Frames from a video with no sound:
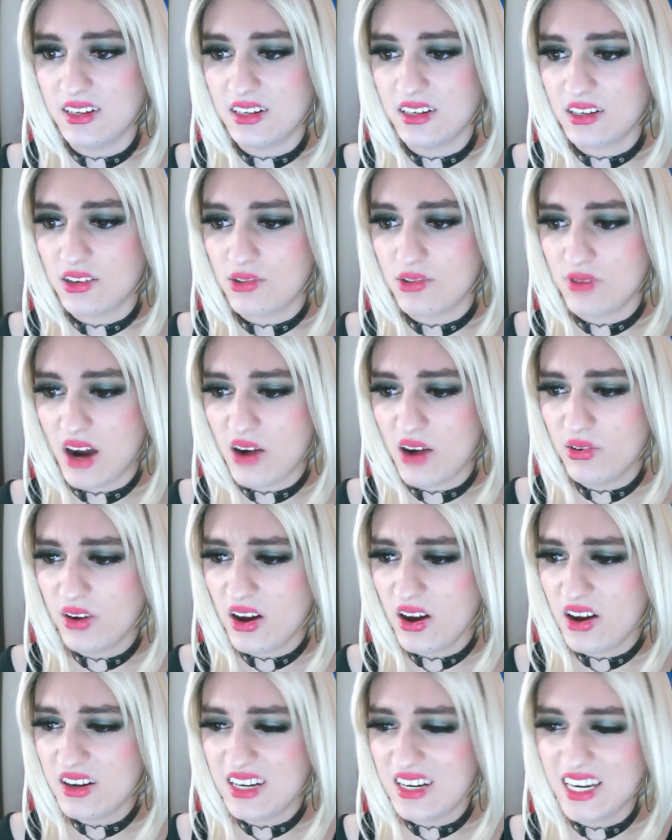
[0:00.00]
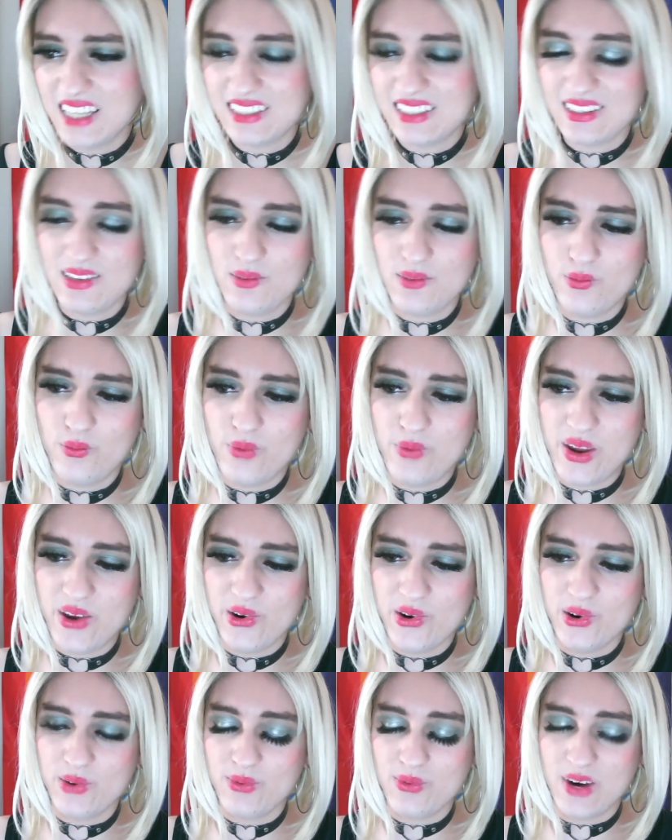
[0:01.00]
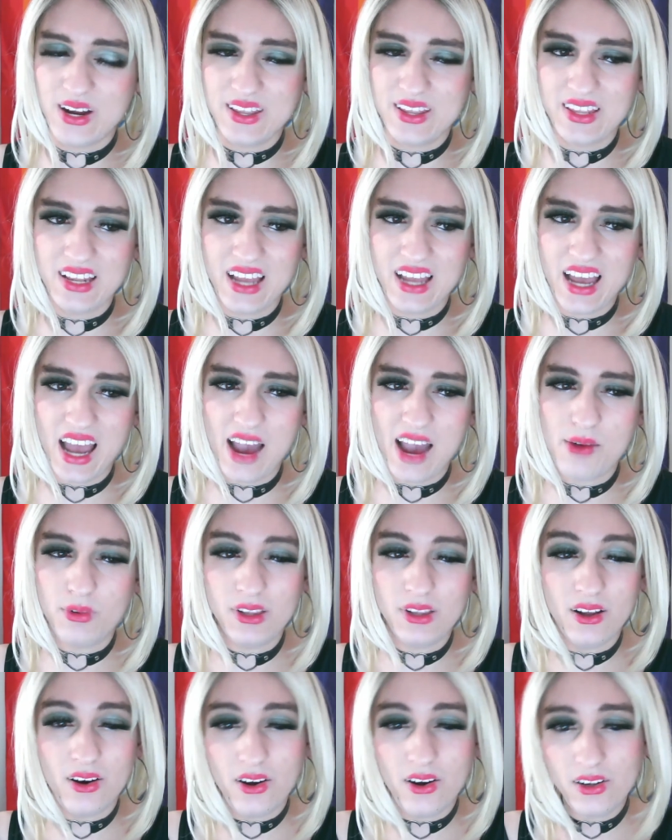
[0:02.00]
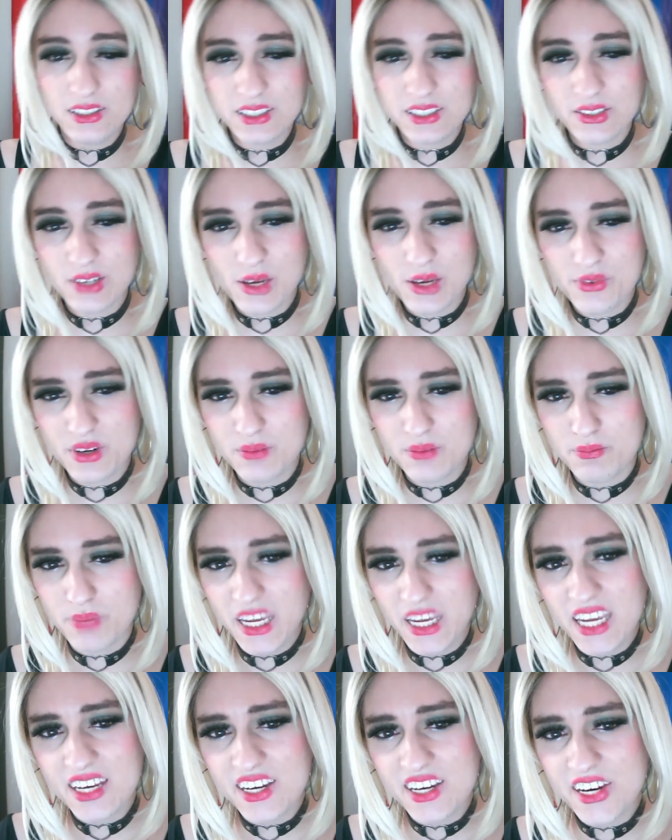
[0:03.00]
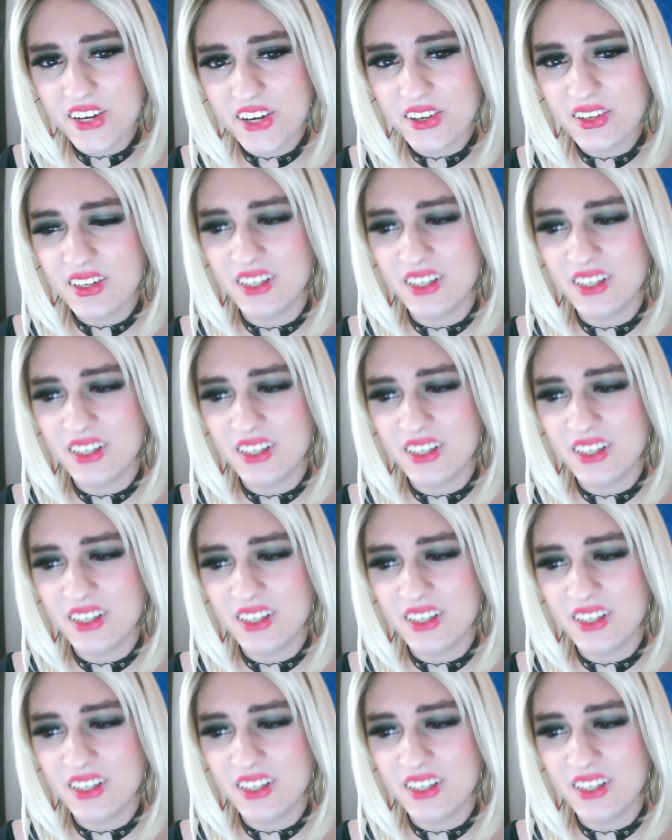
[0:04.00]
Groudon is the weird one. I will also give it a B tier.